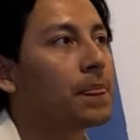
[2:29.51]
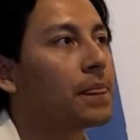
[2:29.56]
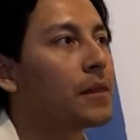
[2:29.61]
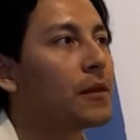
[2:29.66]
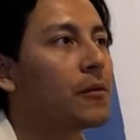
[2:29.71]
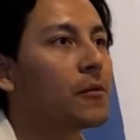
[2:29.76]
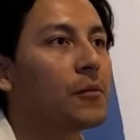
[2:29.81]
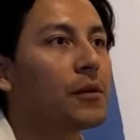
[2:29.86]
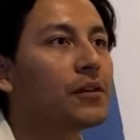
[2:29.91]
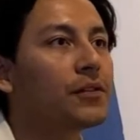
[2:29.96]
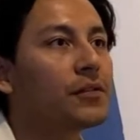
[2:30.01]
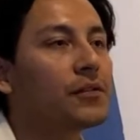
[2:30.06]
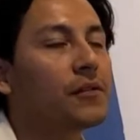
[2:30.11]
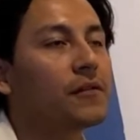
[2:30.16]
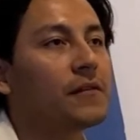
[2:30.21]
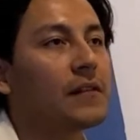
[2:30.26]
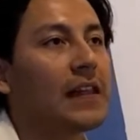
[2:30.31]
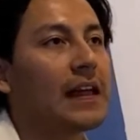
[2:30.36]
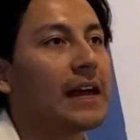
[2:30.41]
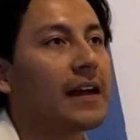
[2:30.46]
the original
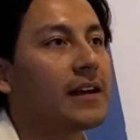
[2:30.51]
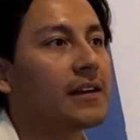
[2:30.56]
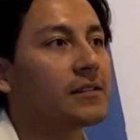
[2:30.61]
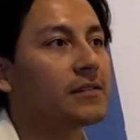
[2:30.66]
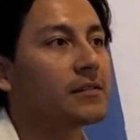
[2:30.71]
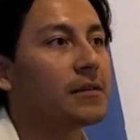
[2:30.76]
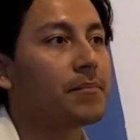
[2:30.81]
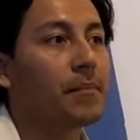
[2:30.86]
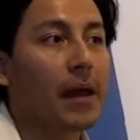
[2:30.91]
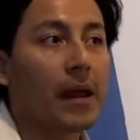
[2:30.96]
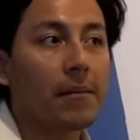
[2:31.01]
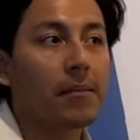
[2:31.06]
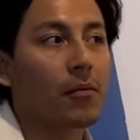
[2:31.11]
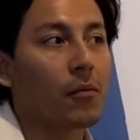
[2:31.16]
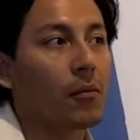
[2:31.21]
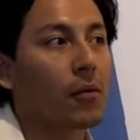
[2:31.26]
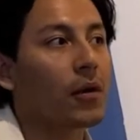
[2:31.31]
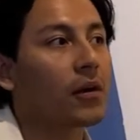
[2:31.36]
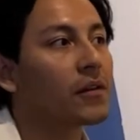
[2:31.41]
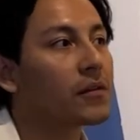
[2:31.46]
flags, the
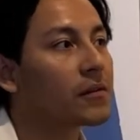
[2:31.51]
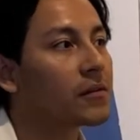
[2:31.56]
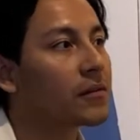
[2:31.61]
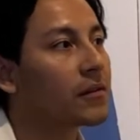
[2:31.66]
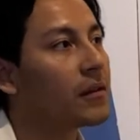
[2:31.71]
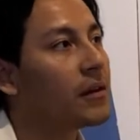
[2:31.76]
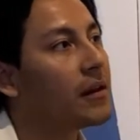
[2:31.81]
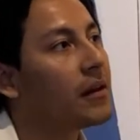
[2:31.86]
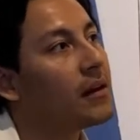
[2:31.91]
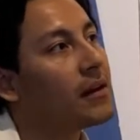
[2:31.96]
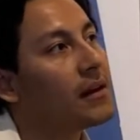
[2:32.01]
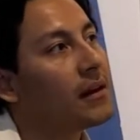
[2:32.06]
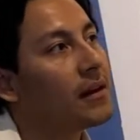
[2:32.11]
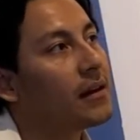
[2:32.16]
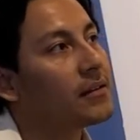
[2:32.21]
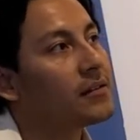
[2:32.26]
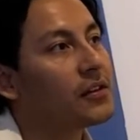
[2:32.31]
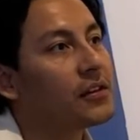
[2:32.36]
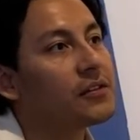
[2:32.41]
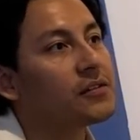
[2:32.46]
paperworks,
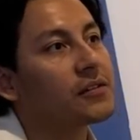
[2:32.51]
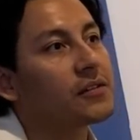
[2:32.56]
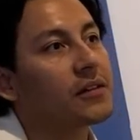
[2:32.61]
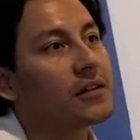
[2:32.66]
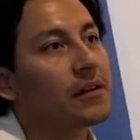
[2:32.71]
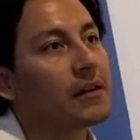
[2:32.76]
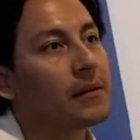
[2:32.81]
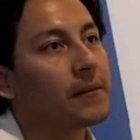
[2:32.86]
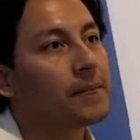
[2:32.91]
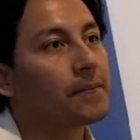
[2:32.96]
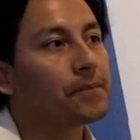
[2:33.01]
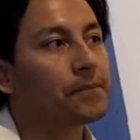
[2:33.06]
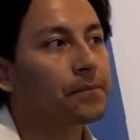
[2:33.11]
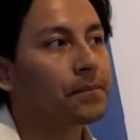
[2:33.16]
digitally,